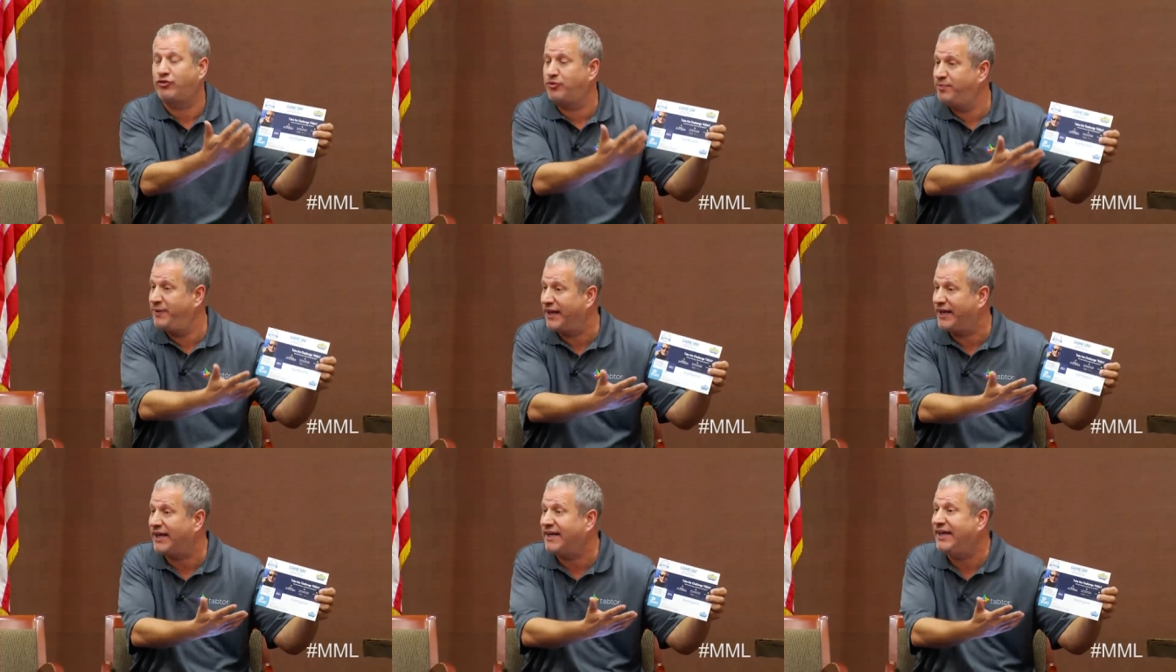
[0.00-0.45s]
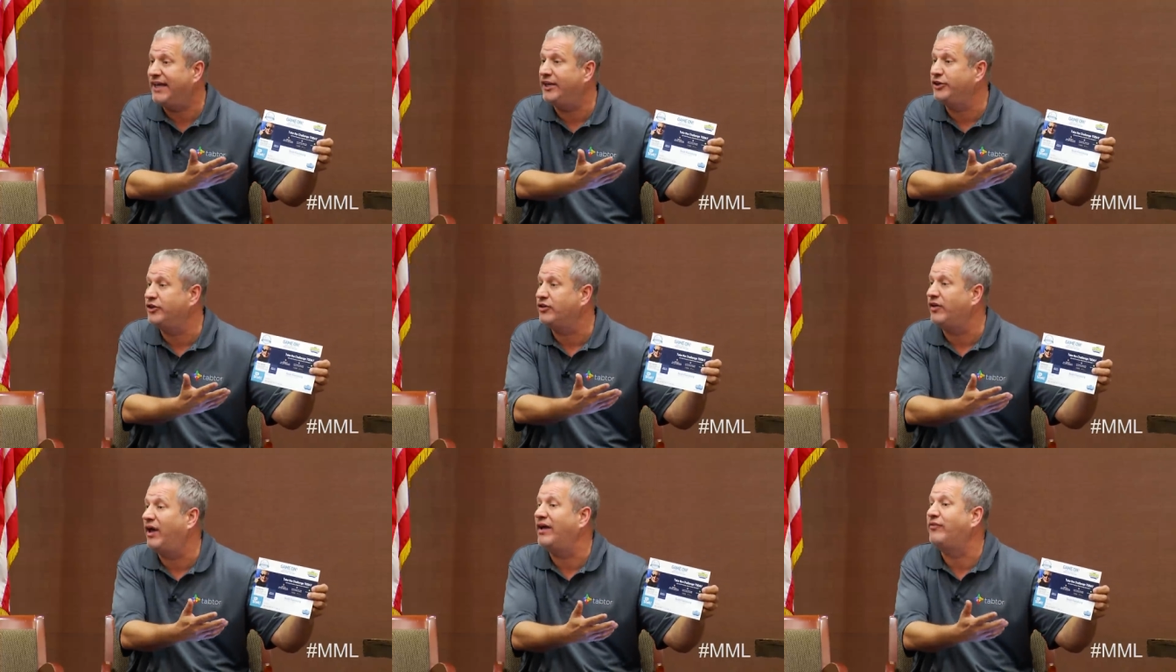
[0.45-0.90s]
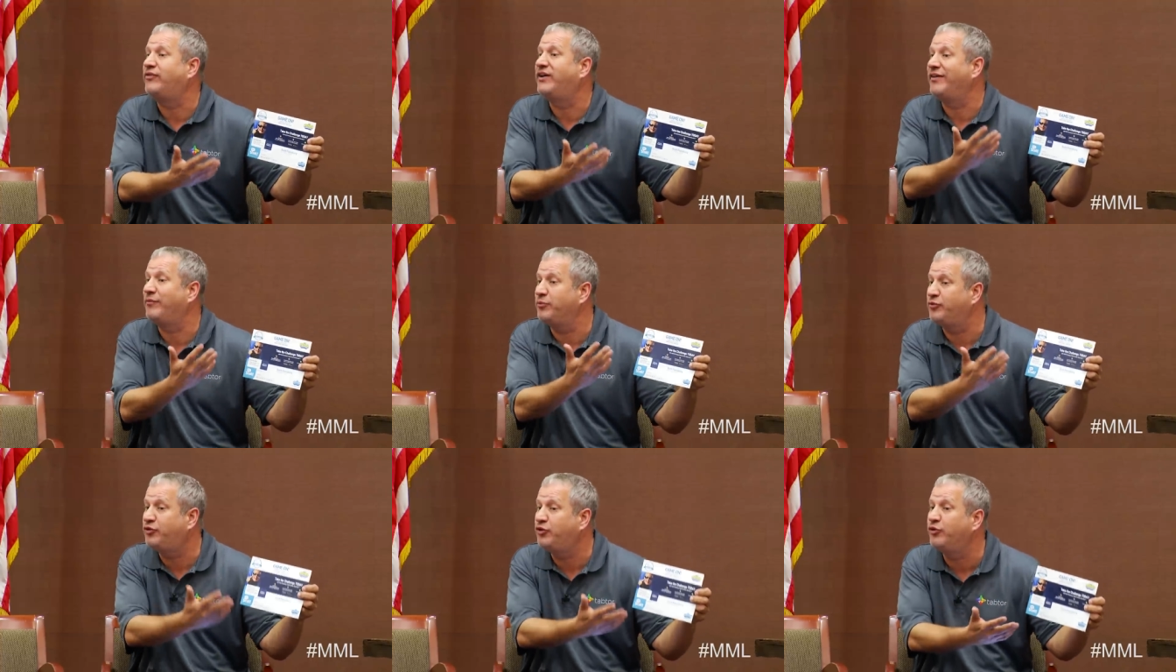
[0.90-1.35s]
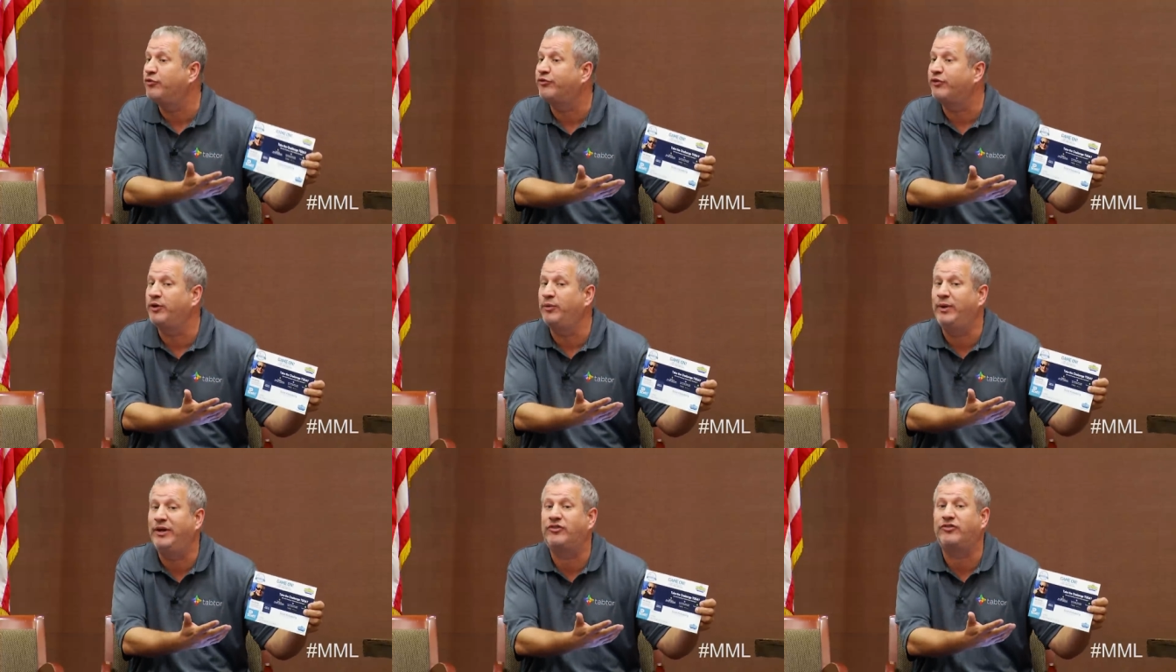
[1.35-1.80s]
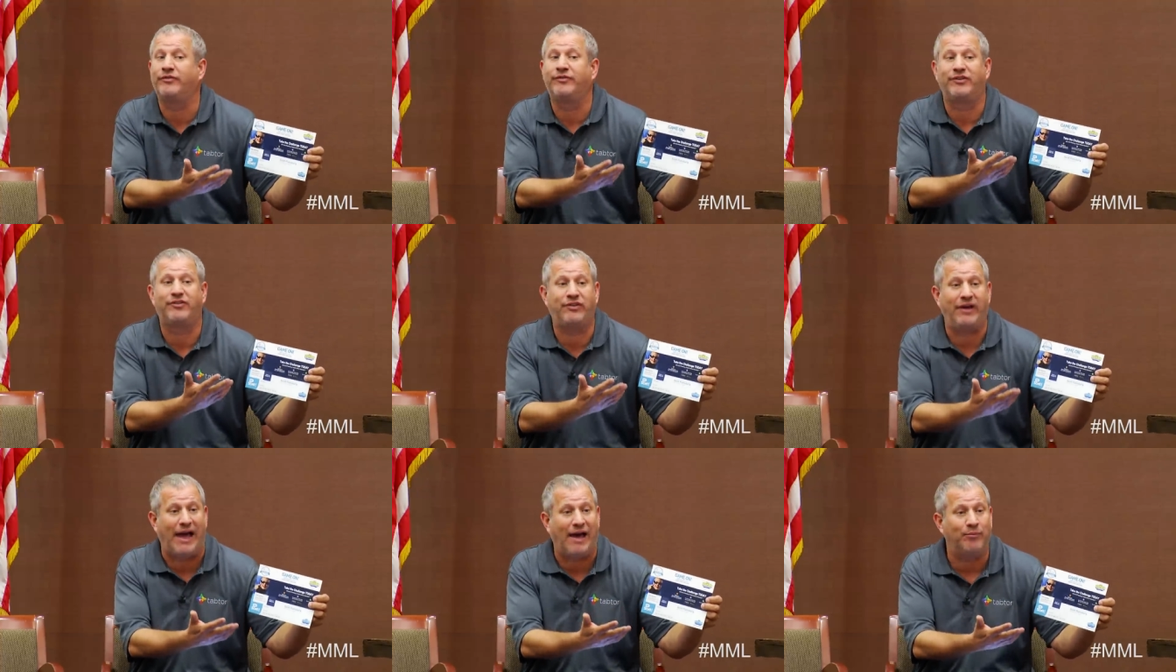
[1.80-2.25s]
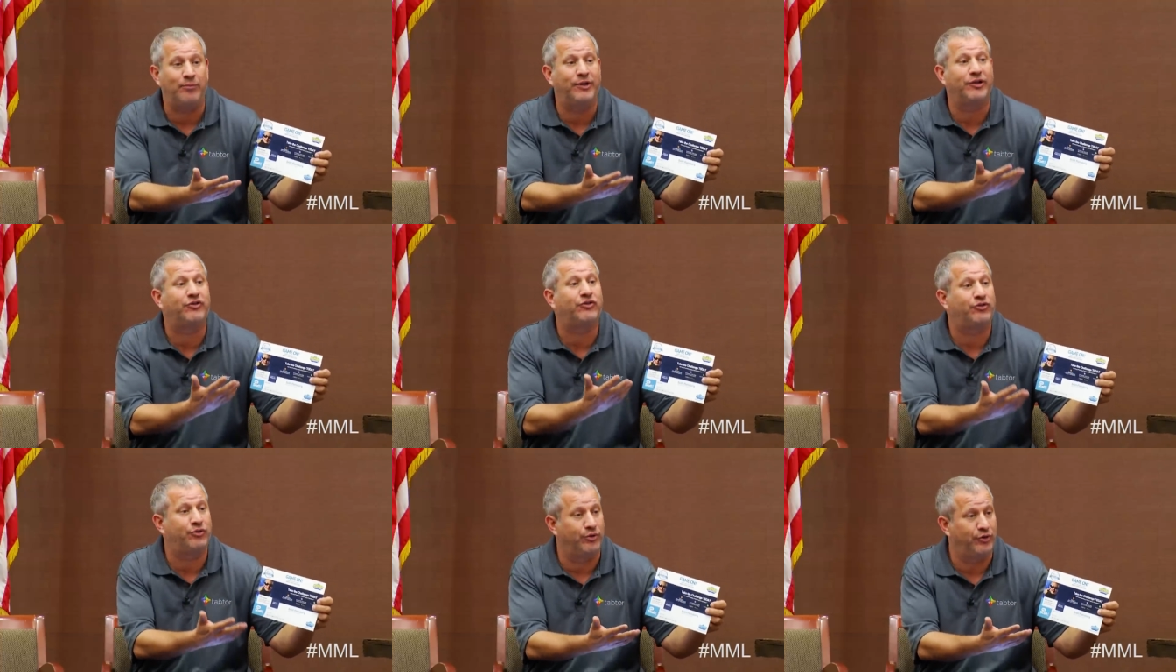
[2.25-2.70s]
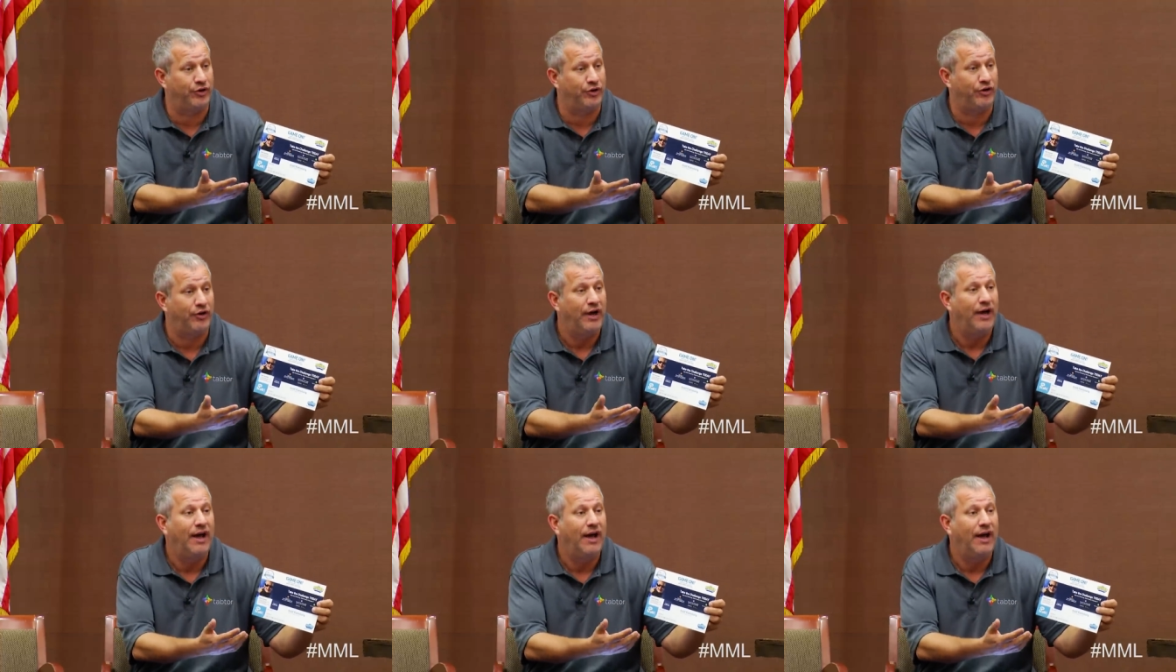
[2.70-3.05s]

Pick a kid in your life. Give them 2 free weeks of a tablet tutor